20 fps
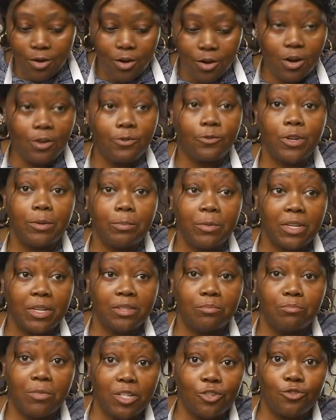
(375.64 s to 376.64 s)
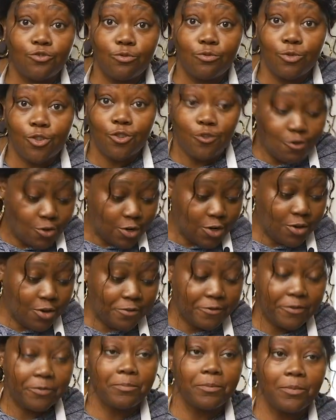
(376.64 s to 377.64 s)
Our remixed mushroom stroganoff.
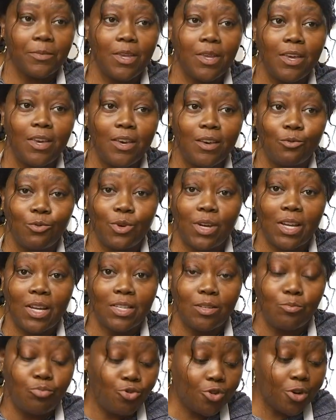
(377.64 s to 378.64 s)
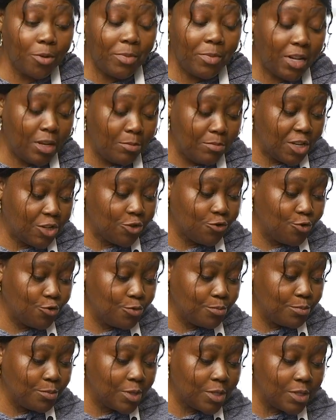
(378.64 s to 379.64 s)
We got some portobello
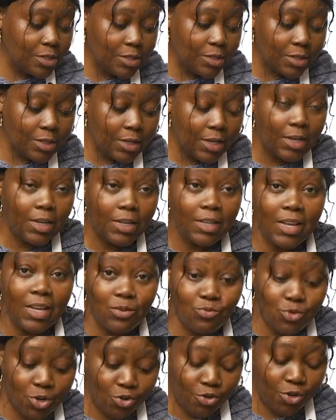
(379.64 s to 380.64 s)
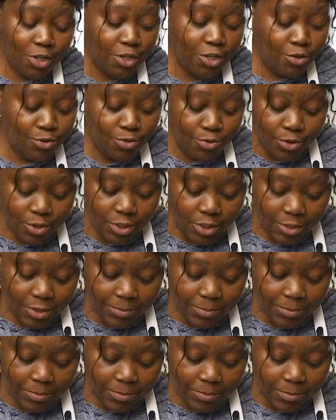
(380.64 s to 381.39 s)
mushrooms that we're going to use.